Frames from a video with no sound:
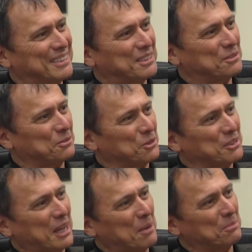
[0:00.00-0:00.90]
This is the
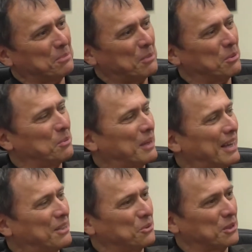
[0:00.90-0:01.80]
first time people
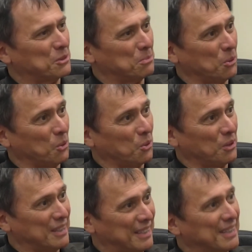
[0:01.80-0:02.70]
began to
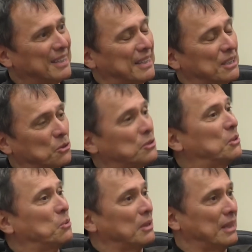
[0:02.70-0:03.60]
explore to
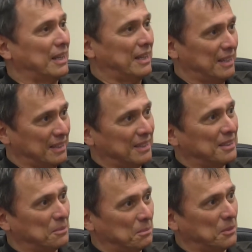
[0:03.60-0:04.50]
see what lay
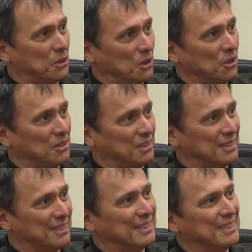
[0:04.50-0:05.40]
beyond
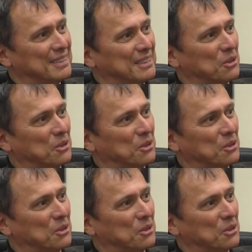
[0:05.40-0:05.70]
right.